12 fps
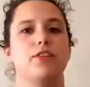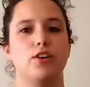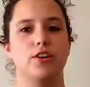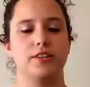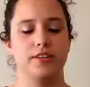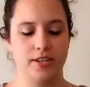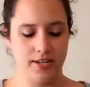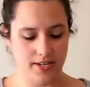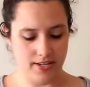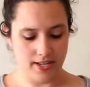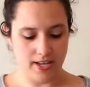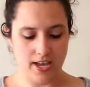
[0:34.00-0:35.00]
yarn.
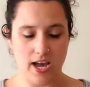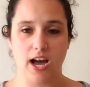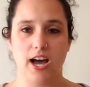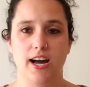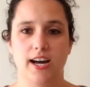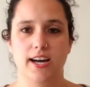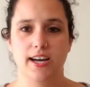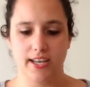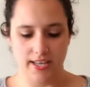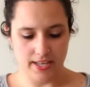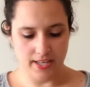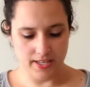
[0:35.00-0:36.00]

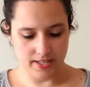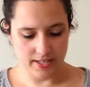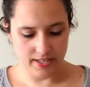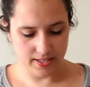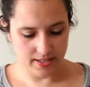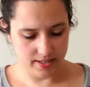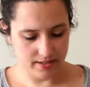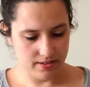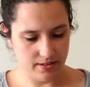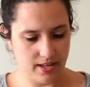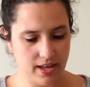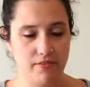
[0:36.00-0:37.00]
I
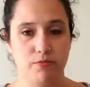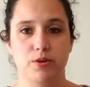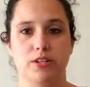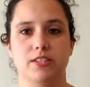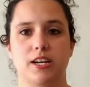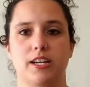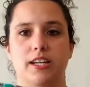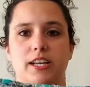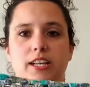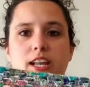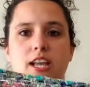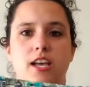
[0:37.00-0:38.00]
have worked on it.